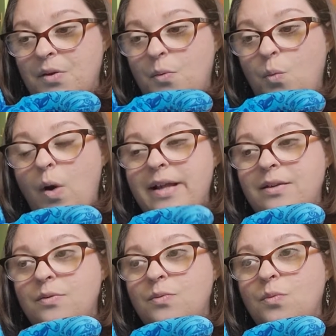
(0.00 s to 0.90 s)
What
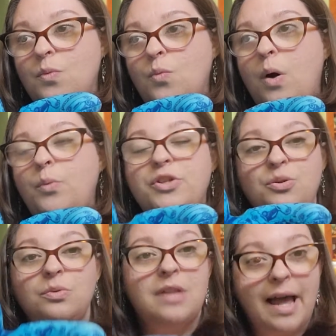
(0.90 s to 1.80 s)
would
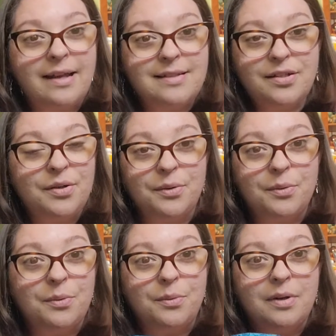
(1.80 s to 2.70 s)
you like
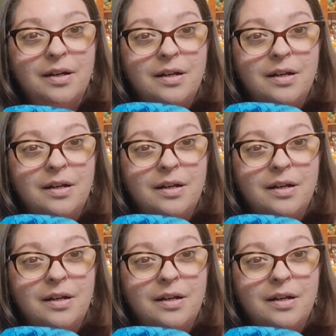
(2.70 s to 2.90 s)
to